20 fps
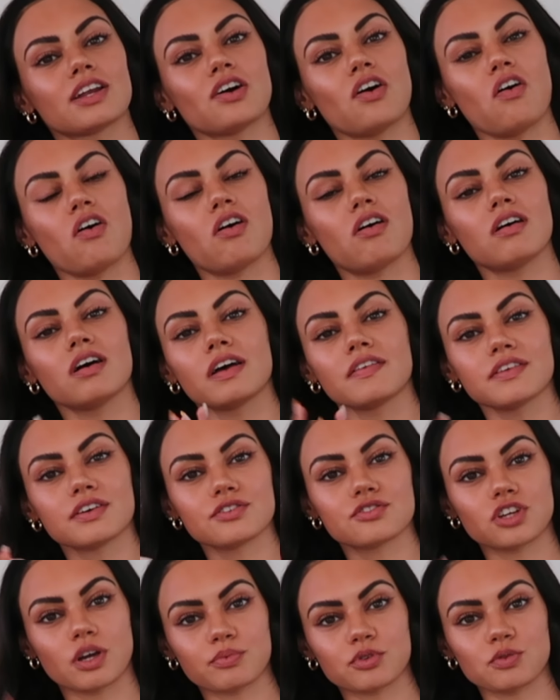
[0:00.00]
it all in the
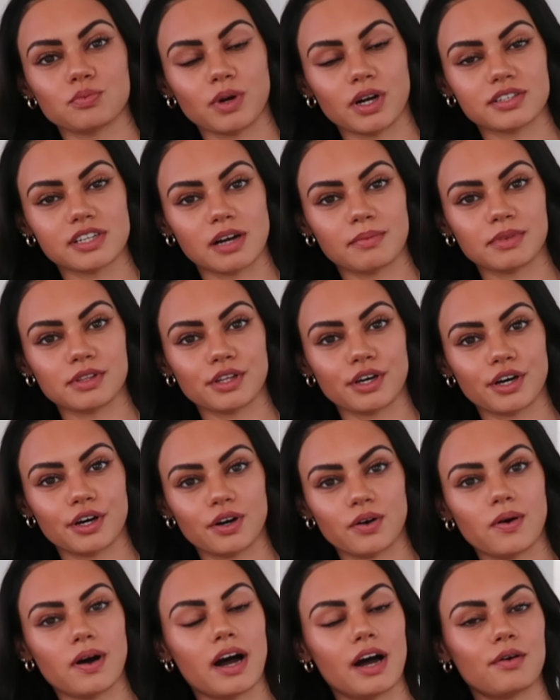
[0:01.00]
description bar down
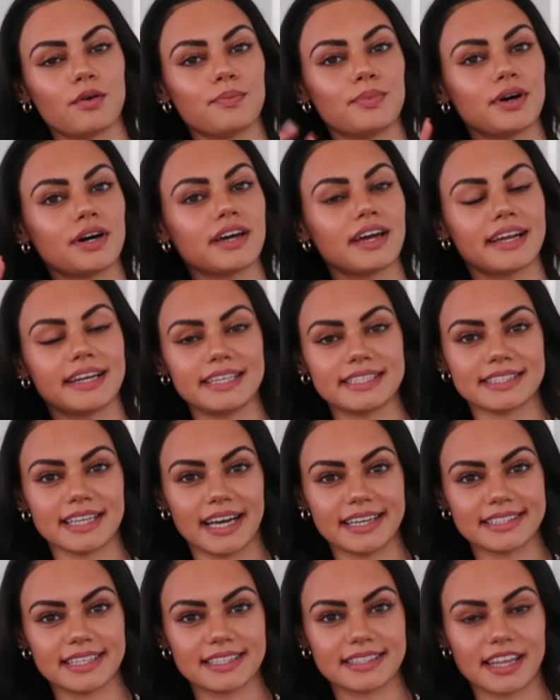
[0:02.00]
below. I will put any
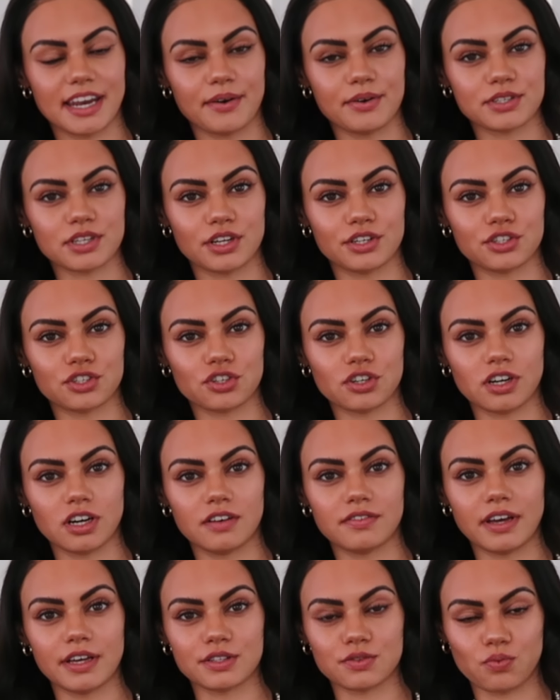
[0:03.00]
sizes that I was unsure
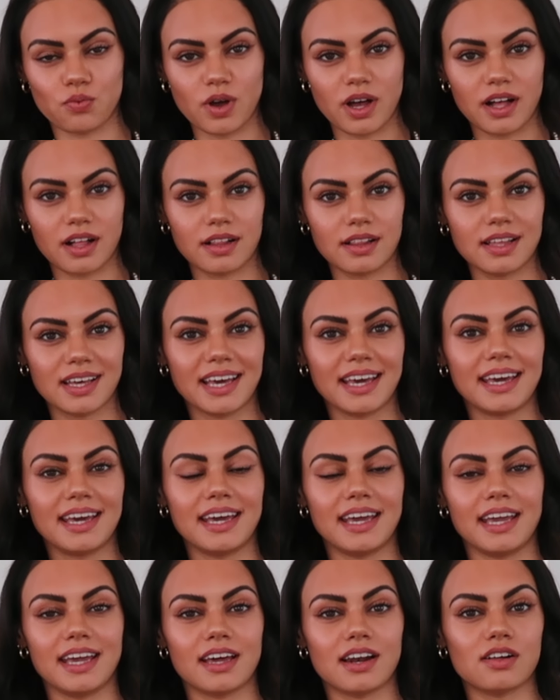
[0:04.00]
of as well.
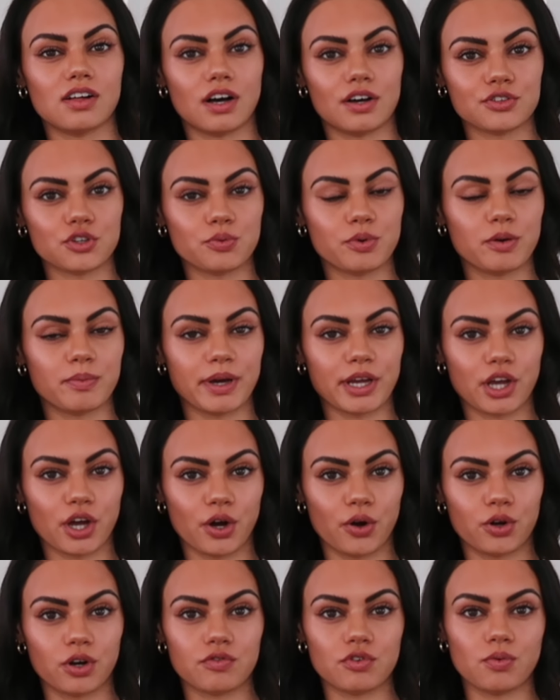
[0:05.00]
And I'll also put my
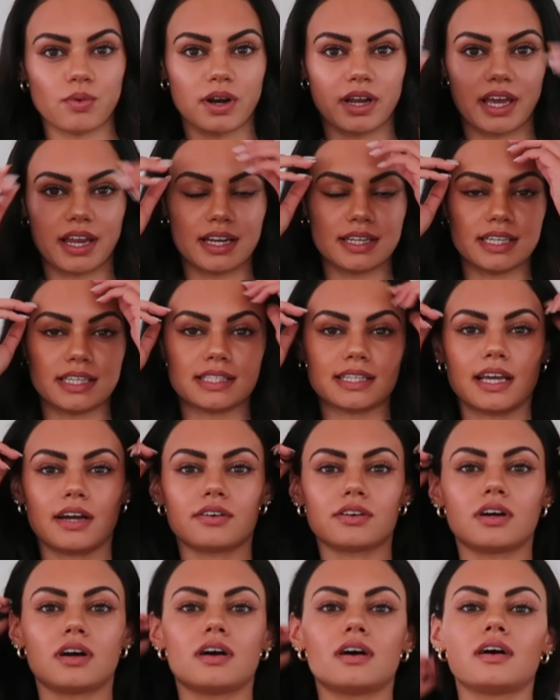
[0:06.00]
code if you wanna get a
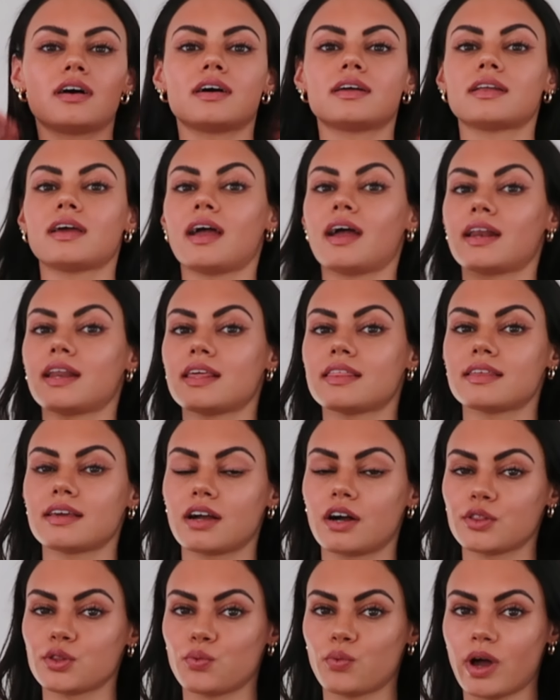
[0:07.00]
discount on
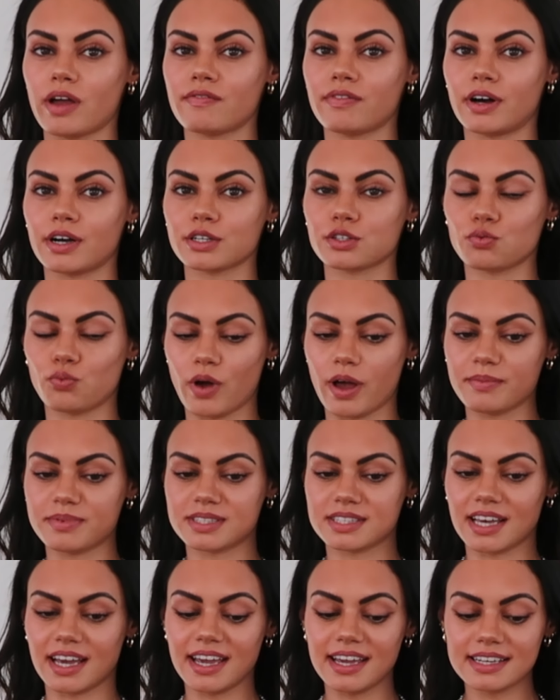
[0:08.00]
anything on the White Fox
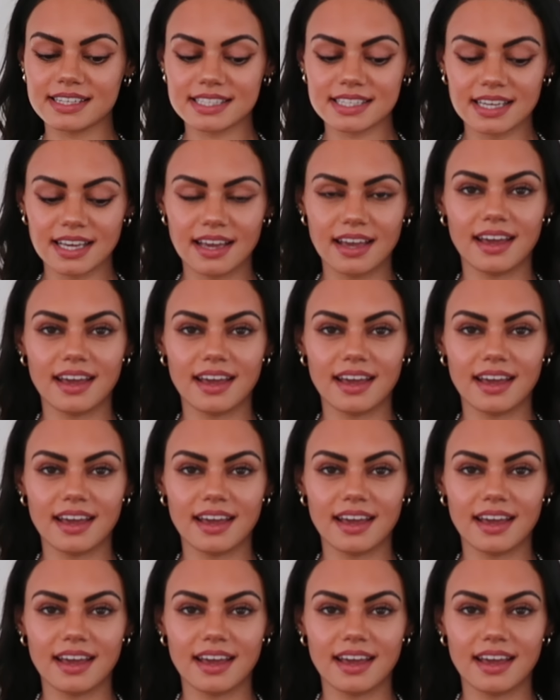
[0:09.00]
website.